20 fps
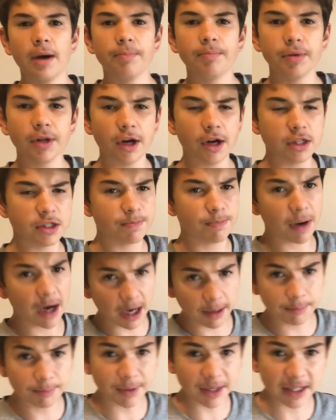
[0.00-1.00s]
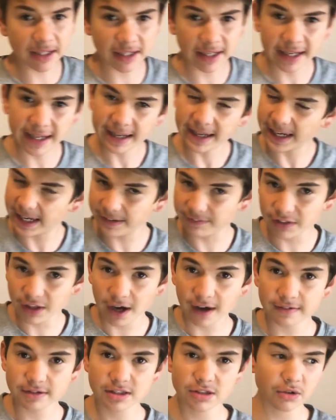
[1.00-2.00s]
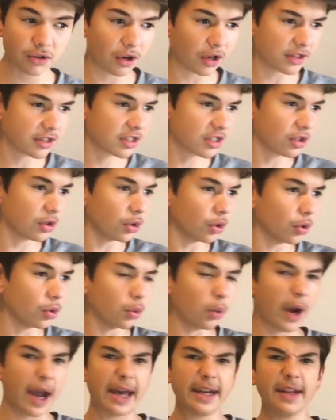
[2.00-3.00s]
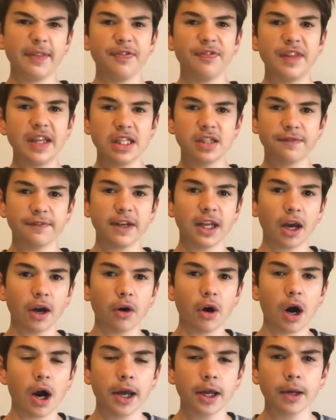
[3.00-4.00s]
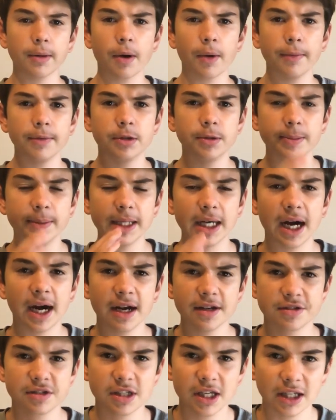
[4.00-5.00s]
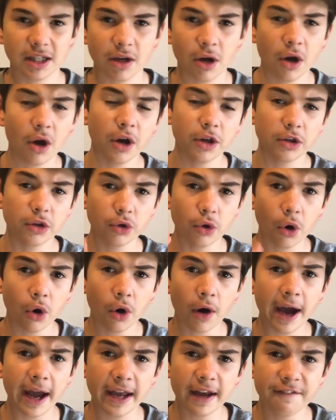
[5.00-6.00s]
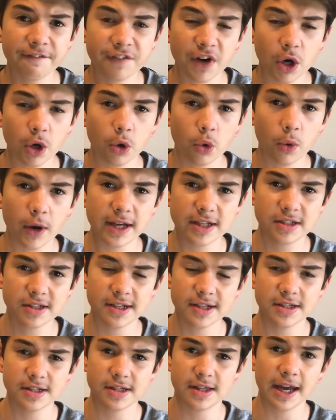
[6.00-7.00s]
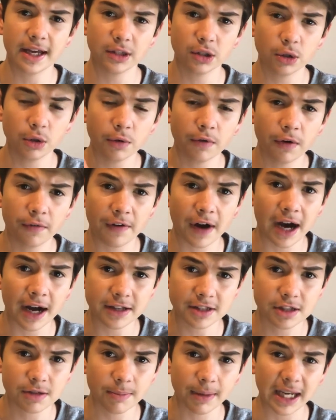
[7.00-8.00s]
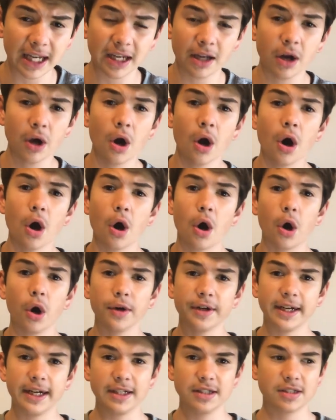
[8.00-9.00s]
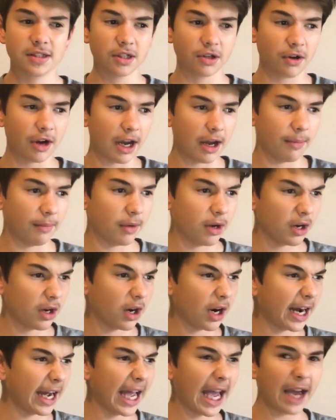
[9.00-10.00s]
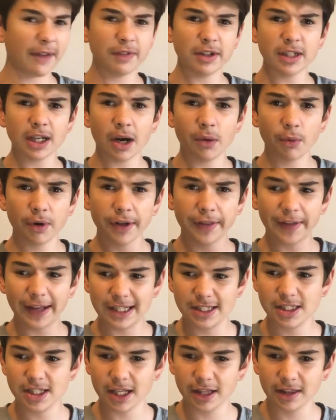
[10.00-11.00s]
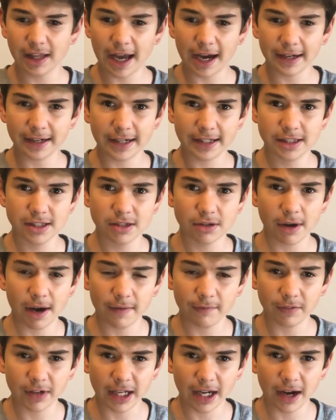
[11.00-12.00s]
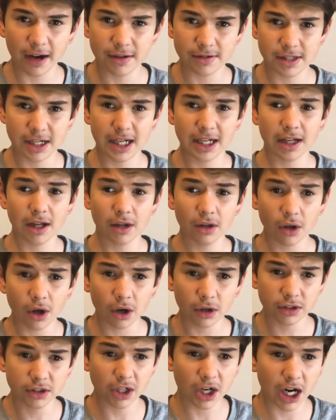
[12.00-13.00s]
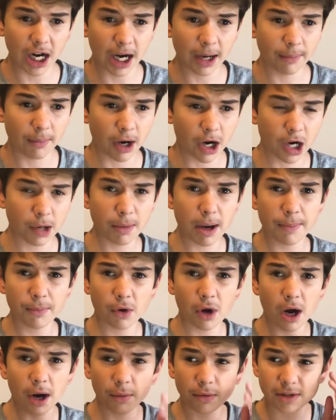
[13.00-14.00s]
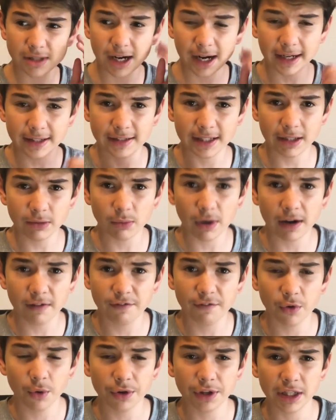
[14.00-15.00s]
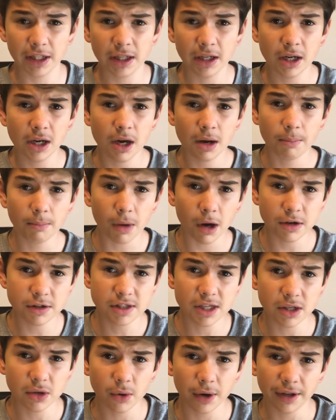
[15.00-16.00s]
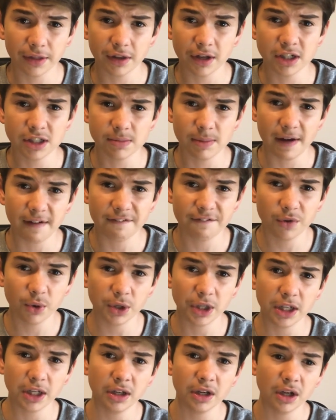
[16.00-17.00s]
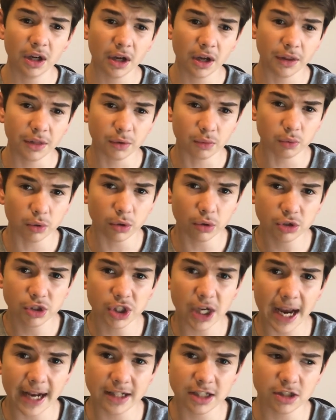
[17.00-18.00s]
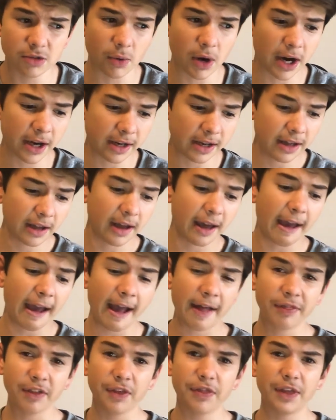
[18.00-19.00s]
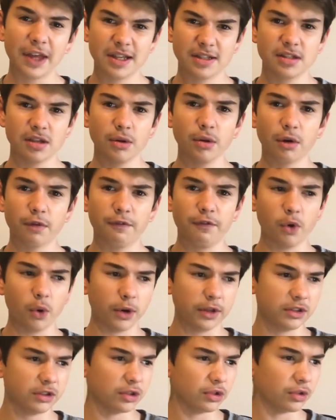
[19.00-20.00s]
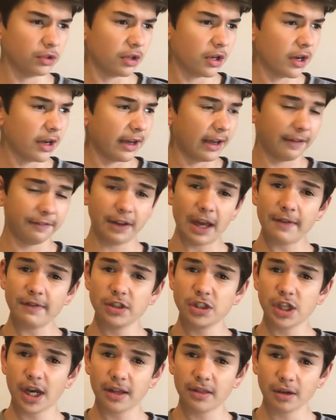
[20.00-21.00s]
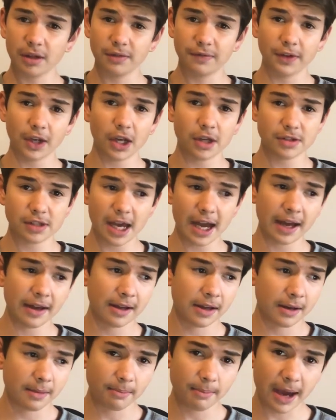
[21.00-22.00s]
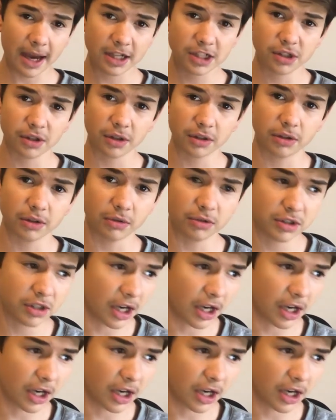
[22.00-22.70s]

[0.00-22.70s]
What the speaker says: uploads pumping, even though I've still got school. And in this video, I am going to be asking your AFL questions that you have asked me on Instagram. I haven't done one of these sit-down Instagram videos in a long time. I remember I did one for the most annoying things about footy, the rule changes one, and the things to look forward to. If you haven't checked those videos out, make sure to do